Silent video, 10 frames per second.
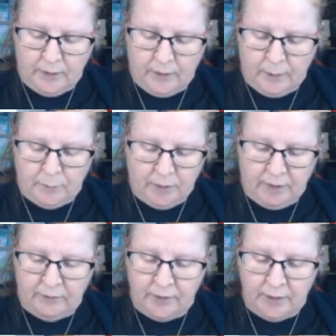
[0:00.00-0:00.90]
I'm not
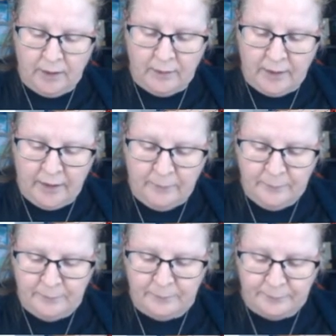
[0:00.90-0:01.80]
even going to go there.
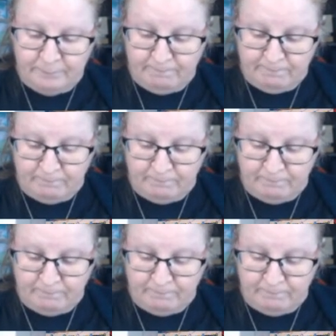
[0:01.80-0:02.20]
Oh,